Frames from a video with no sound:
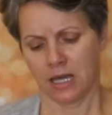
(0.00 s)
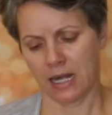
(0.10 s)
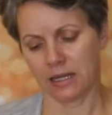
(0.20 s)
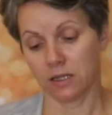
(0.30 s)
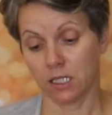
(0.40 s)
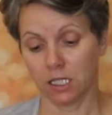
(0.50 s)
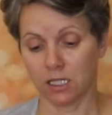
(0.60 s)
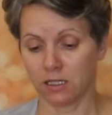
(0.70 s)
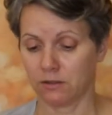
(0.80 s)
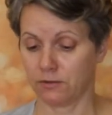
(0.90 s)
and I
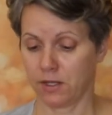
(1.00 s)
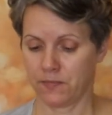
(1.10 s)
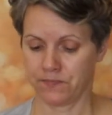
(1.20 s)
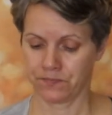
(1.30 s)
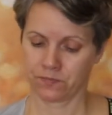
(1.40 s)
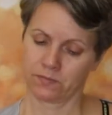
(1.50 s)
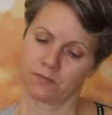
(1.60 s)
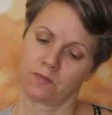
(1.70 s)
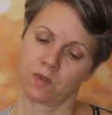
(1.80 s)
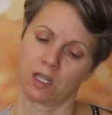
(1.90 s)
love
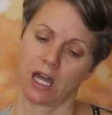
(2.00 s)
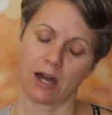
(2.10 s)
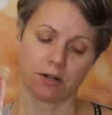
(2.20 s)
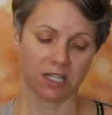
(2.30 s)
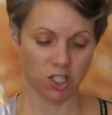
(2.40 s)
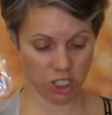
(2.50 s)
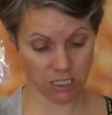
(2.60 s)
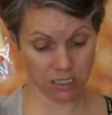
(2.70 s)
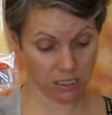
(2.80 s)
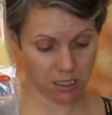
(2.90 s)
Gouda
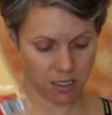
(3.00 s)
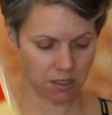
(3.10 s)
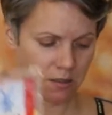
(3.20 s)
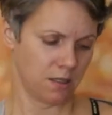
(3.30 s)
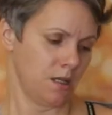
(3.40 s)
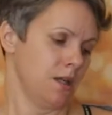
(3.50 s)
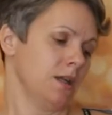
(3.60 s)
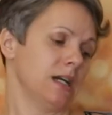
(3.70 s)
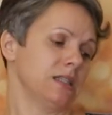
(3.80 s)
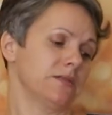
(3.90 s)
cheese.
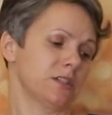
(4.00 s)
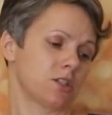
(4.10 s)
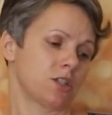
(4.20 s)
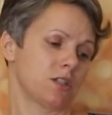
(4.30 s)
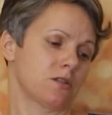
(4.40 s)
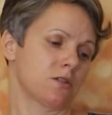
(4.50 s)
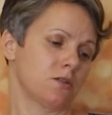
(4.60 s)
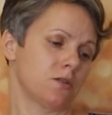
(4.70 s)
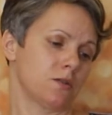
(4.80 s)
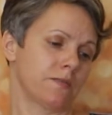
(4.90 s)
I love this cheese
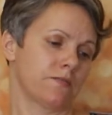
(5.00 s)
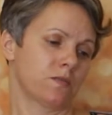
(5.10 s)
too.